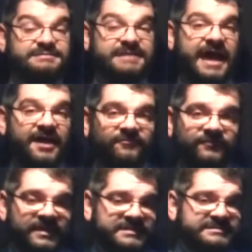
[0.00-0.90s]

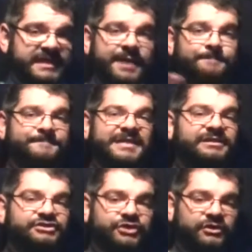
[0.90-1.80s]
have, say, $1
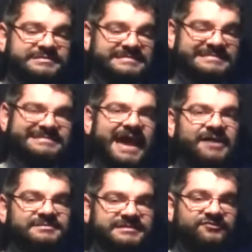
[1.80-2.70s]
million in
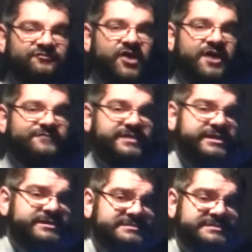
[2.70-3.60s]
sales in 5
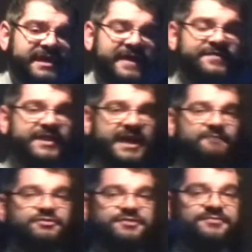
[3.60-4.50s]
years, then
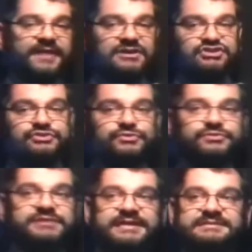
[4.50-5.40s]
everything they do
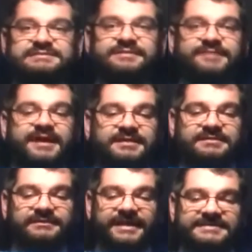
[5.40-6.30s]
needs to
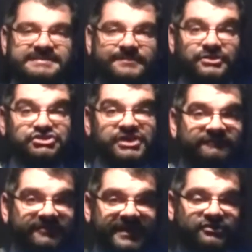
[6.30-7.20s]
then lead to them
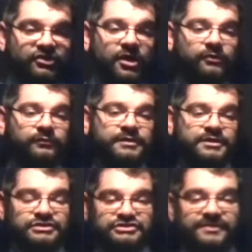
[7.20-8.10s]
achieving that goal.
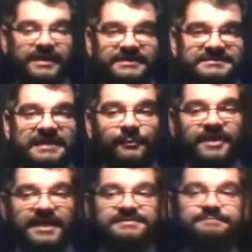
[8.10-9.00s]
So they need to start with
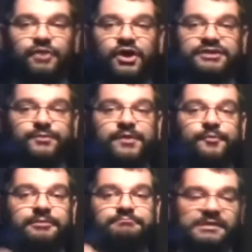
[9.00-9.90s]
the end in mind. We
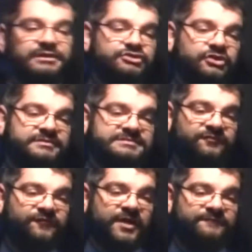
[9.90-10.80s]
want $1 million in
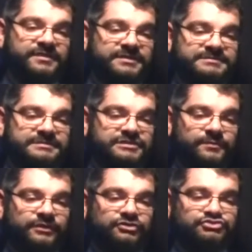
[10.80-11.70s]
5 years. So
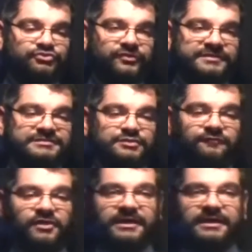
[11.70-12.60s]
we're going to draw this sort of like